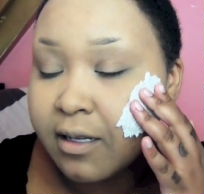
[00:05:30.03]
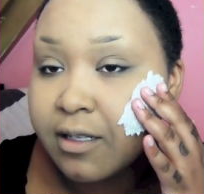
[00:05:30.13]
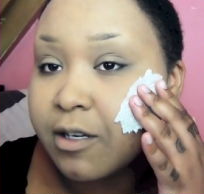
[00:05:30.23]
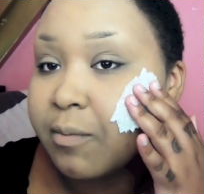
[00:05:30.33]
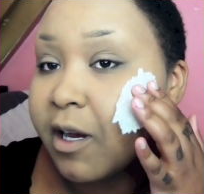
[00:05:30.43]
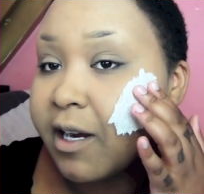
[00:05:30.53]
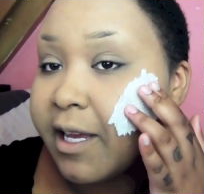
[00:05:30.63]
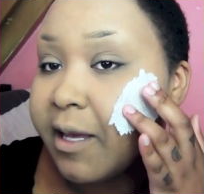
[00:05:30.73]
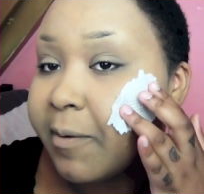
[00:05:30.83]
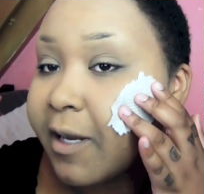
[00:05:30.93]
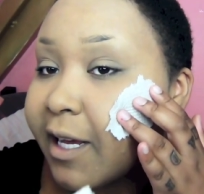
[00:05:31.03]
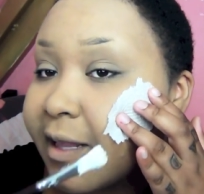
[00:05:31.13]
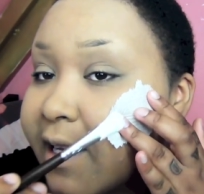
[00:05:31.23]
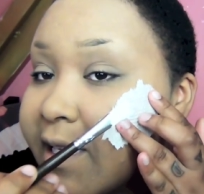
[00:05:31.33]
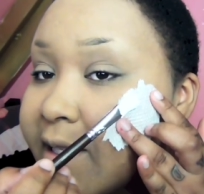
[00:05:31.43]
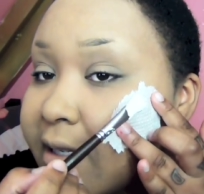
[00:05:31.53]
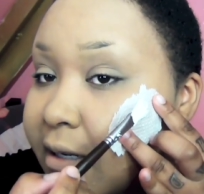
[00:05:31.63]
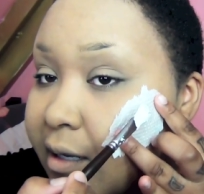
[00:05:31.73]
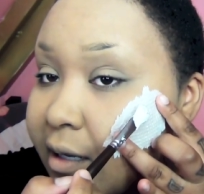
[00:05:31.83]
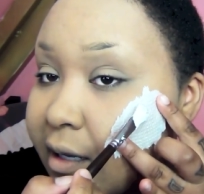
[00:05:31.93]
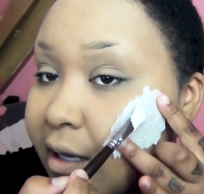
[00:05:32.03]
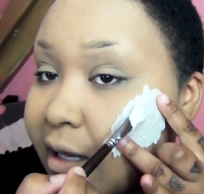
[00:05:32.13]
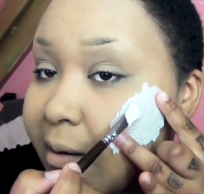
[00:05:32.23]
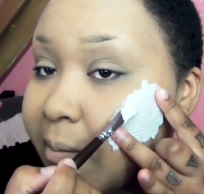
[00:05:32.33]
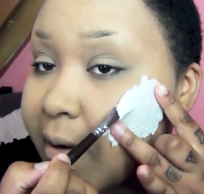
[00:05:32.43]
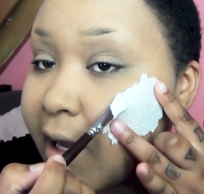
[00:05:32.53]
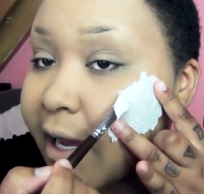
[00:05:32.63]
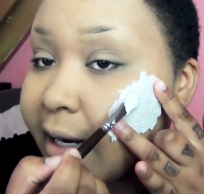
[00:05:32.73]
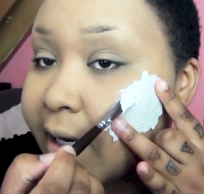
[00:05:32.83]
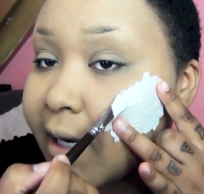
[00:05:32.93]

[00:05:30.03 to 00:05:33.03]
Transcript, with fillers: So I'm gonna keep it like this and apply the